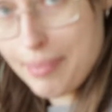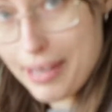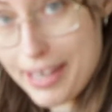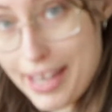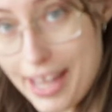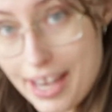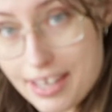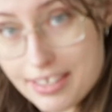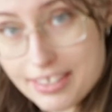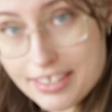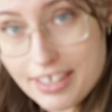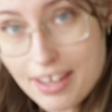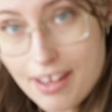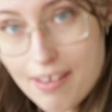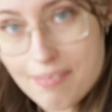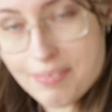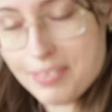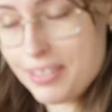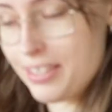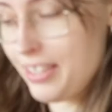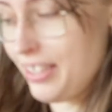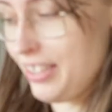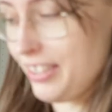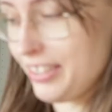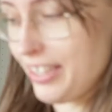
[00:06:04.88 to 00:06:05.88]
my headscarves
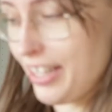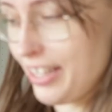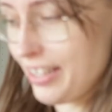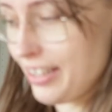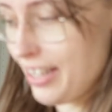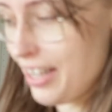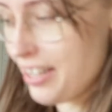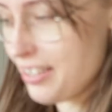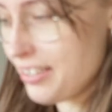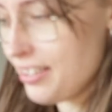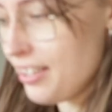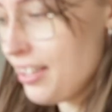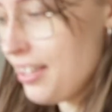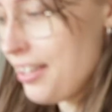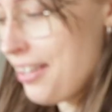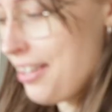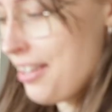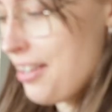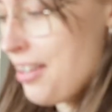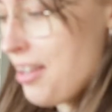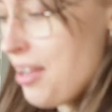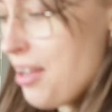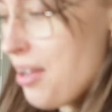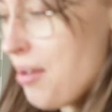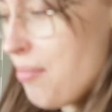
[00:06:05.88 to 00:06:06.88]
and things like that,
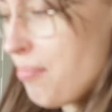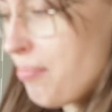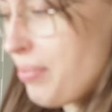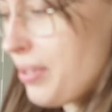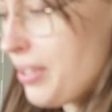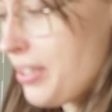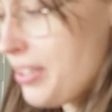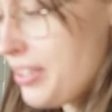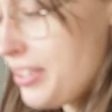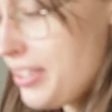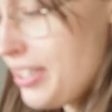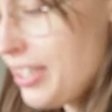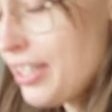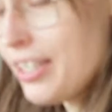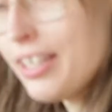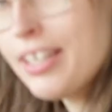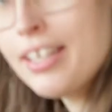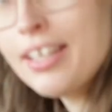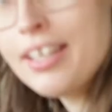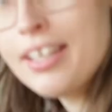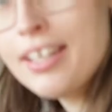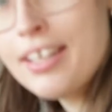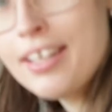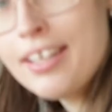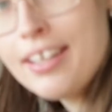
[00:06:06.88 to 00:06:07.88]
but
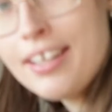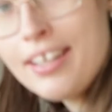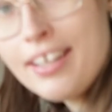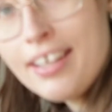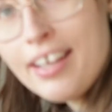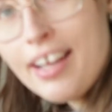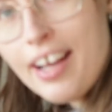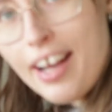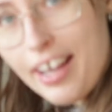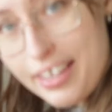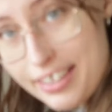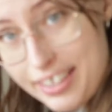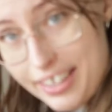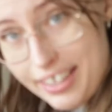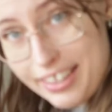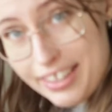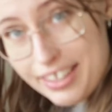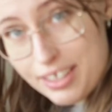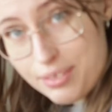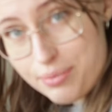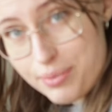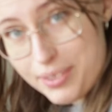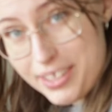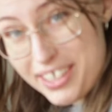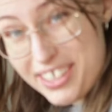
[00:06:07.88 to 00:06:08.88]
I think
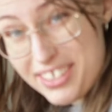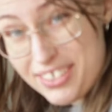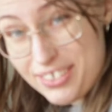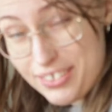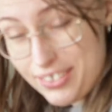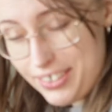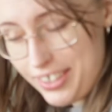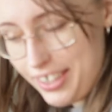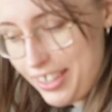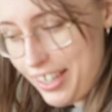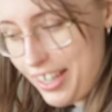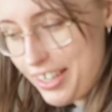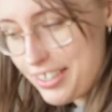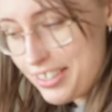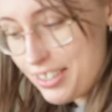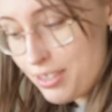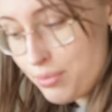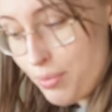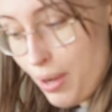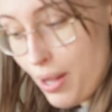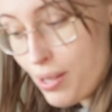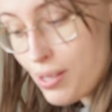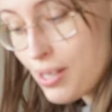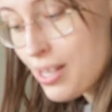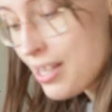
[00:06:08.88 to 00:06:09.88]
this one needs an organise as
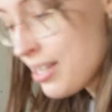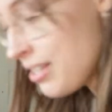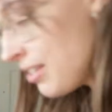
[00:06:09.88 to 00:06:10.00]
well.